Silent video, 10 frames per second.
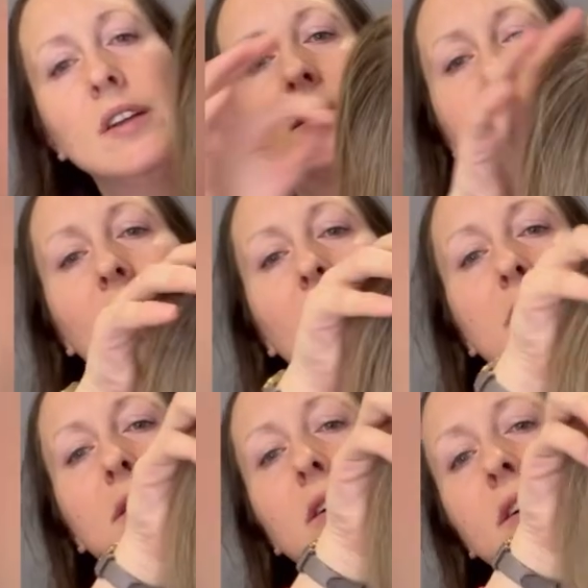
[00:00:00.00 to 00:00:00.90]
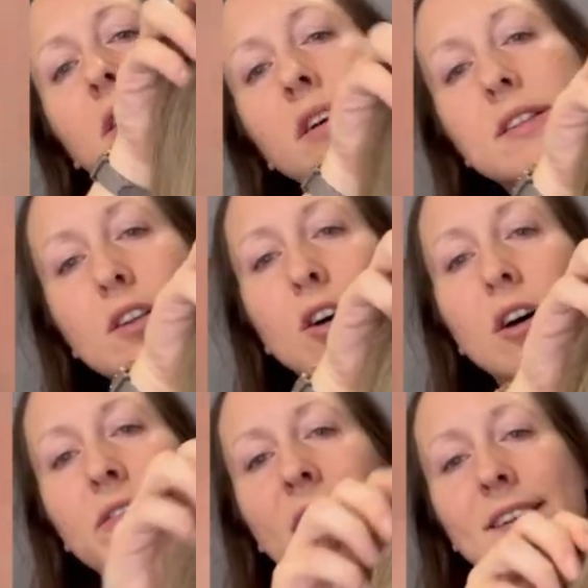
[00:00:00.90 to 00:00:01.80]
So it's got
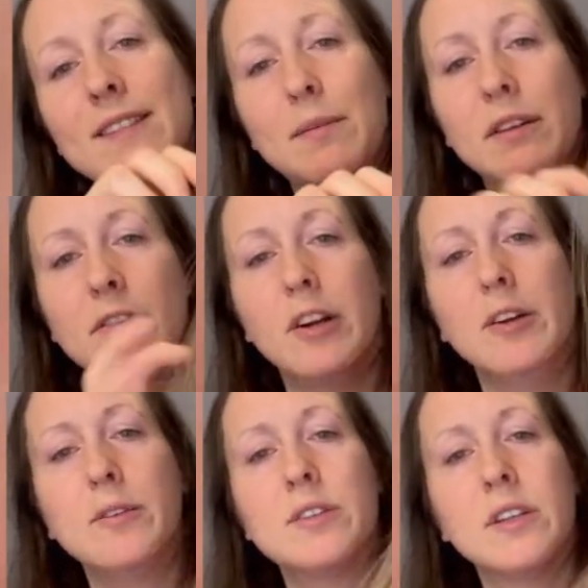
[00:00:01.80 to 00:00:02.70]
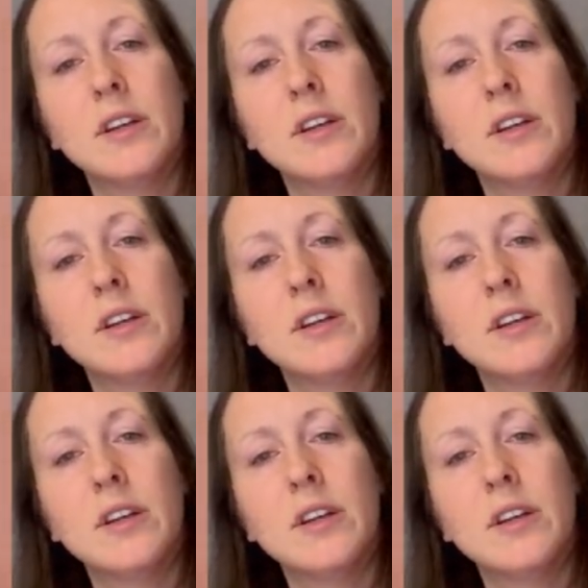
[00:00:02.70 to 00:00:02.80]
a very similar root,